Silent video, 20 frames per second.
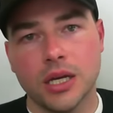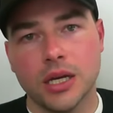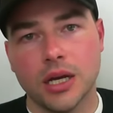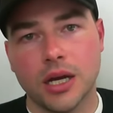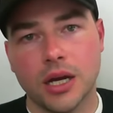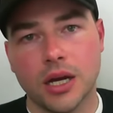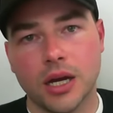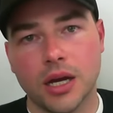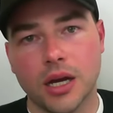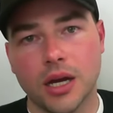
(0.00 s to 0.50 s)

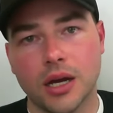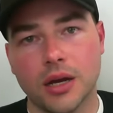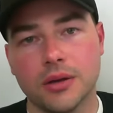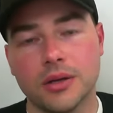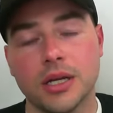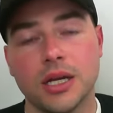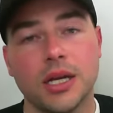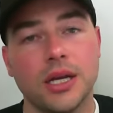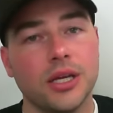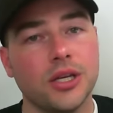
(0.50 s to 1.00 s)
You
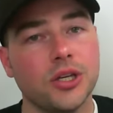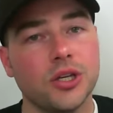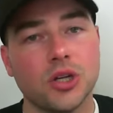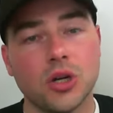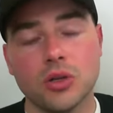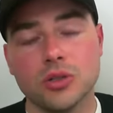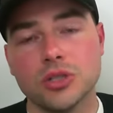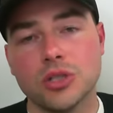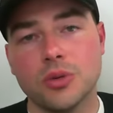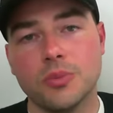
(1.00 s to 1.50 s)
could
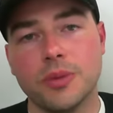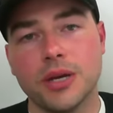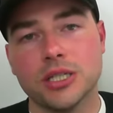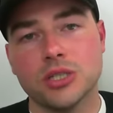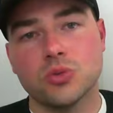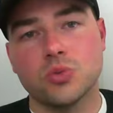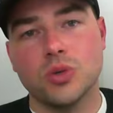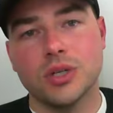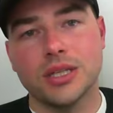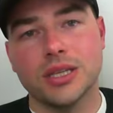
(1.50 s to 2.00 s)
also
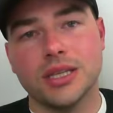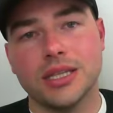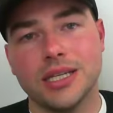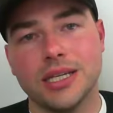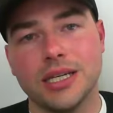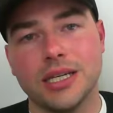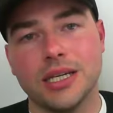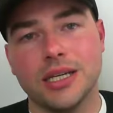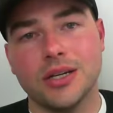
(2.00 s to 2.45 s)
mess with the